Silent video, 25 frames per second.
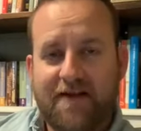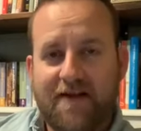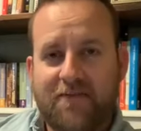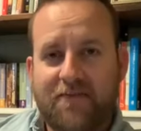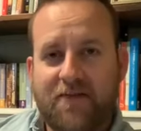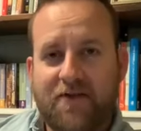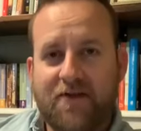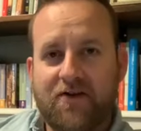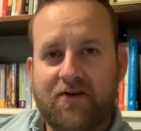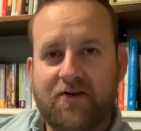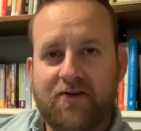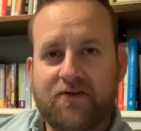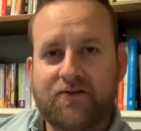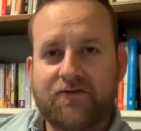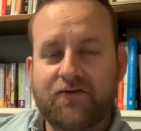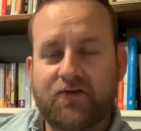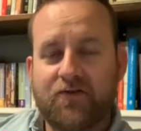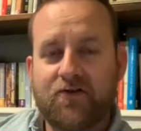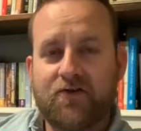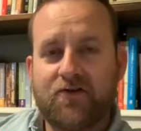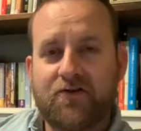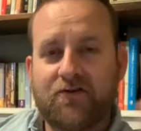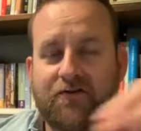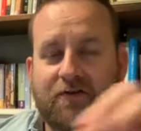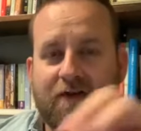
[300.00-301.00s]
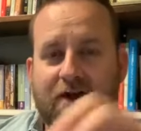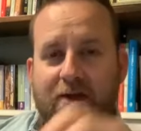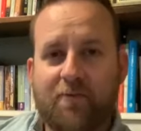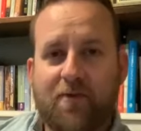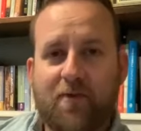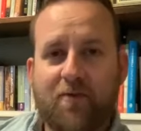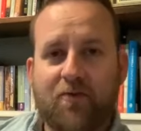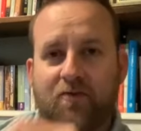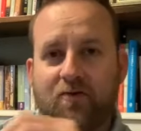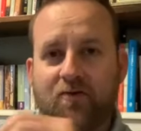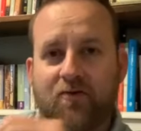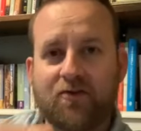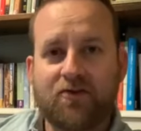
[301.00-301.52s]
than it is for you to find
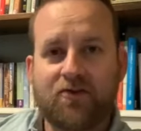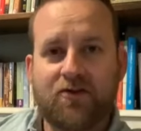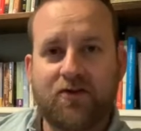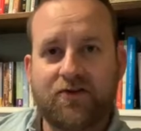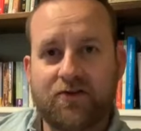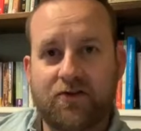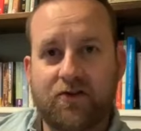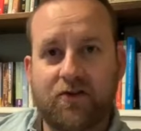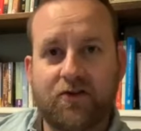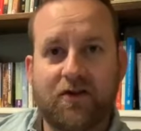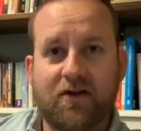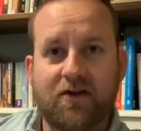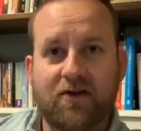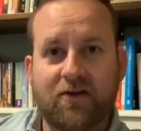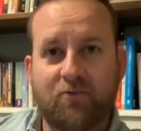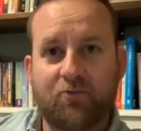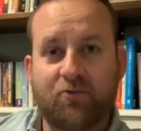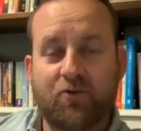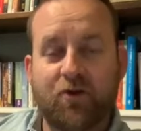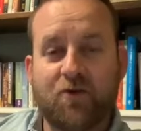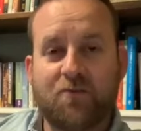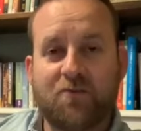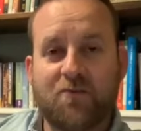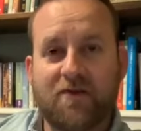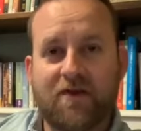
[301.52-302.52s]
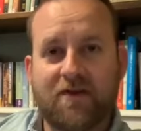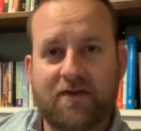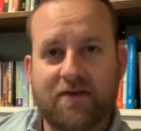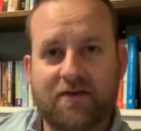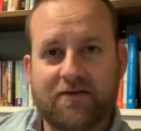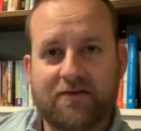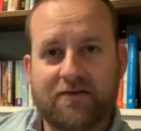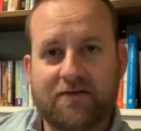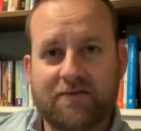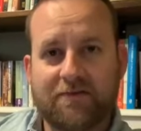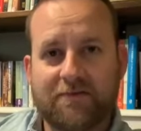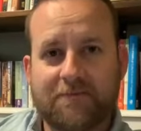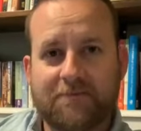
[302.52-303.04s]
people who are just looking to book
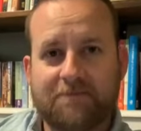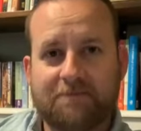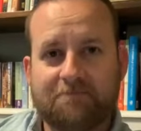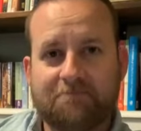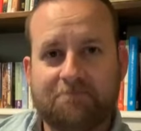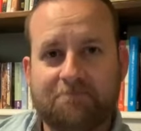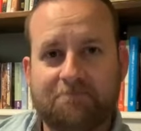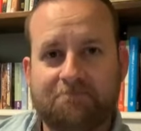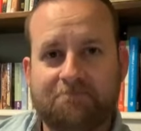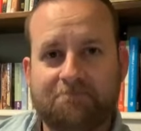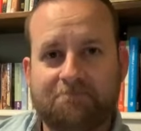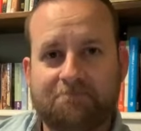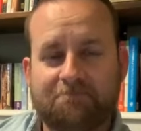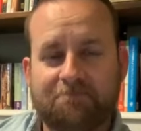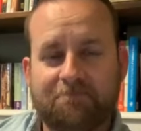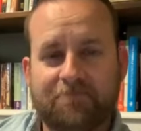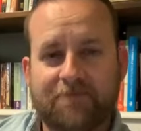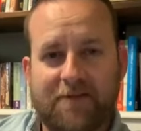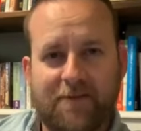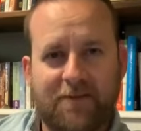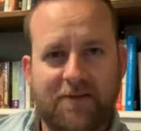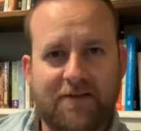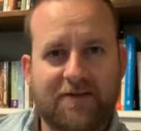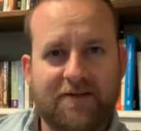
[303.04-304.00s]
meetings. Does that make